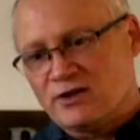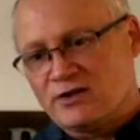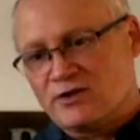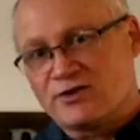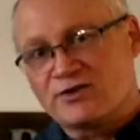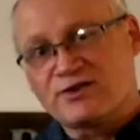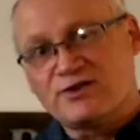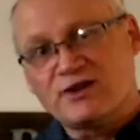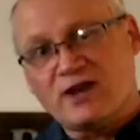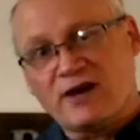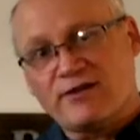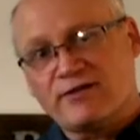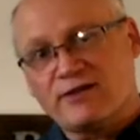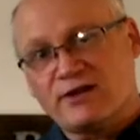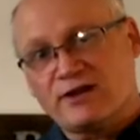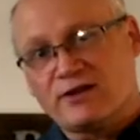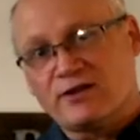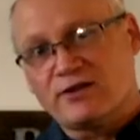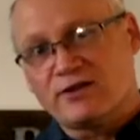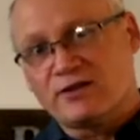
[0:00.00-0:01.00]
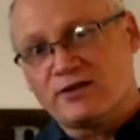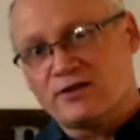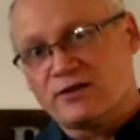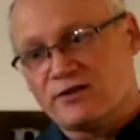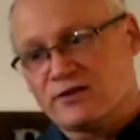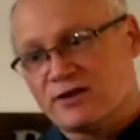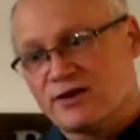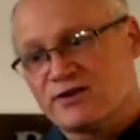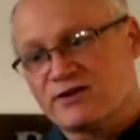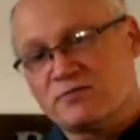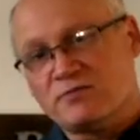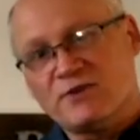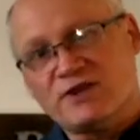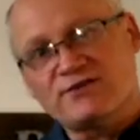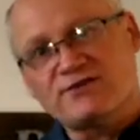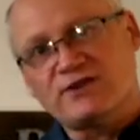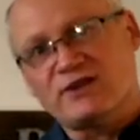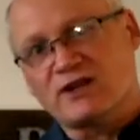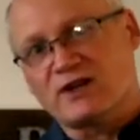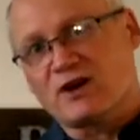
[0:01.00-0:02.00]
There's nothing that is
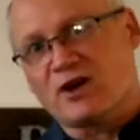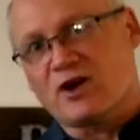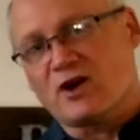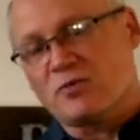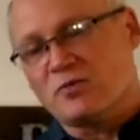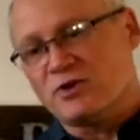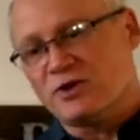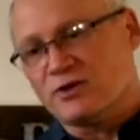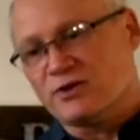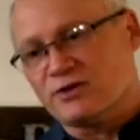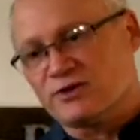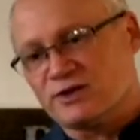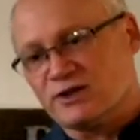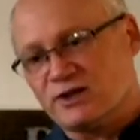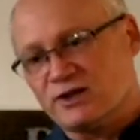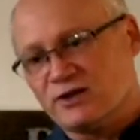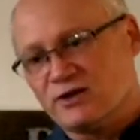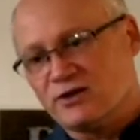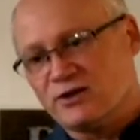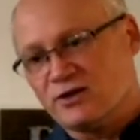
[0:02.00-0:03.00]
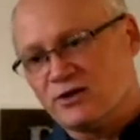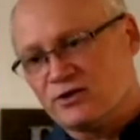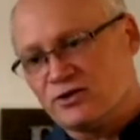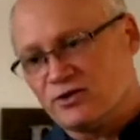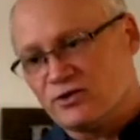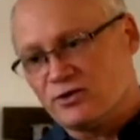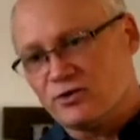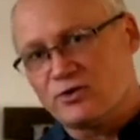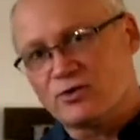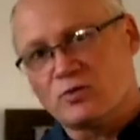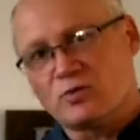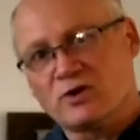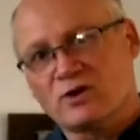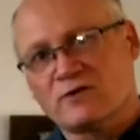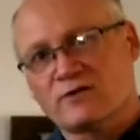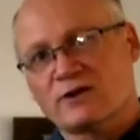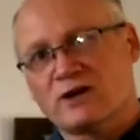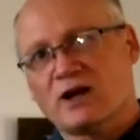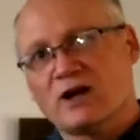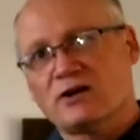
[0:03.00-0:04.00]
missing in our ability to do the
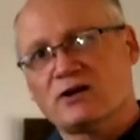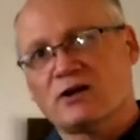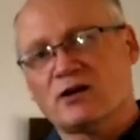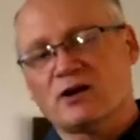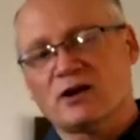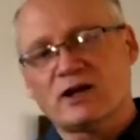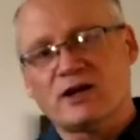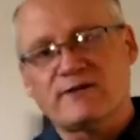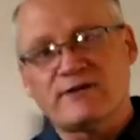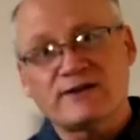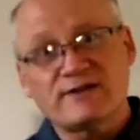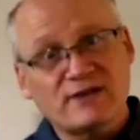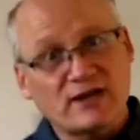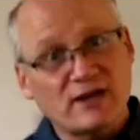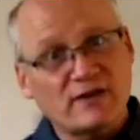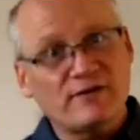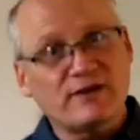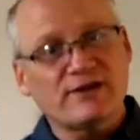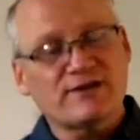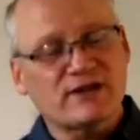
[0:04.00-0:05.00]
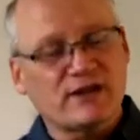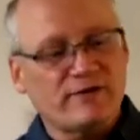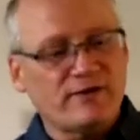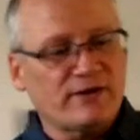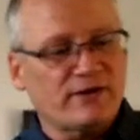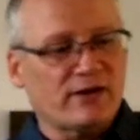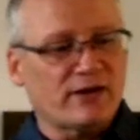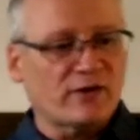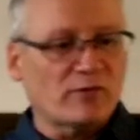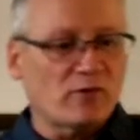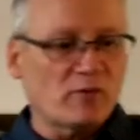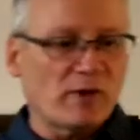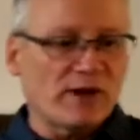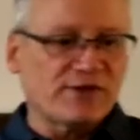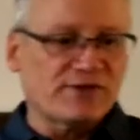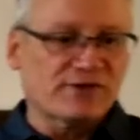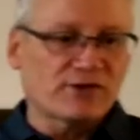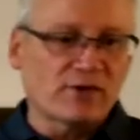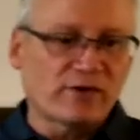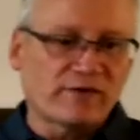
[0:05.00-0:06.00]
will of God in our life. He's given us everything we
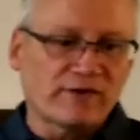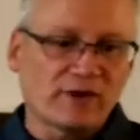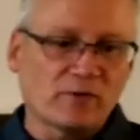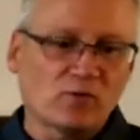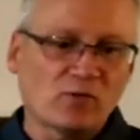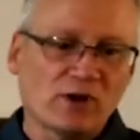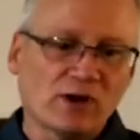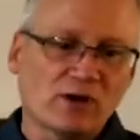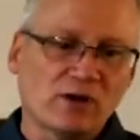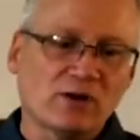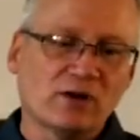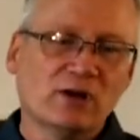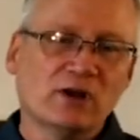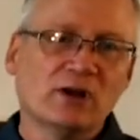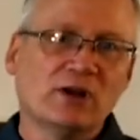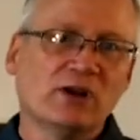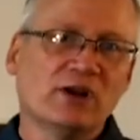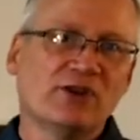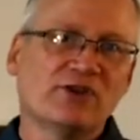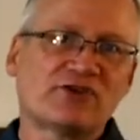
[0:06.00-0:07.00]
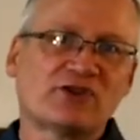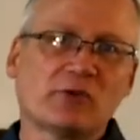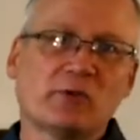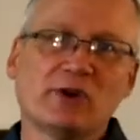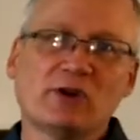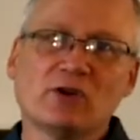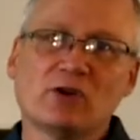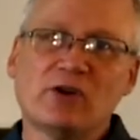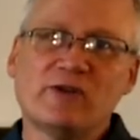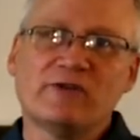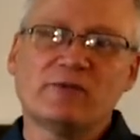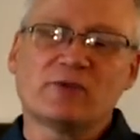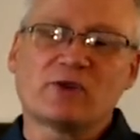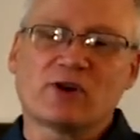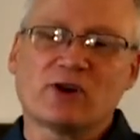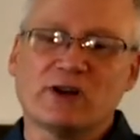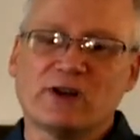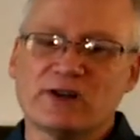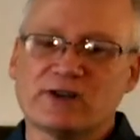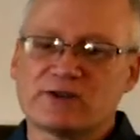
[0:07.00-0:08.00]
might serve Him well. And so we learn from
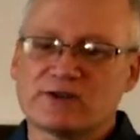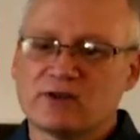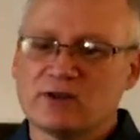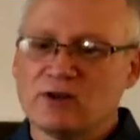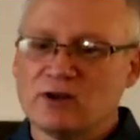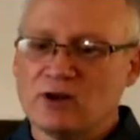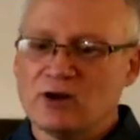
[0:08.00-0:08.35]
Christ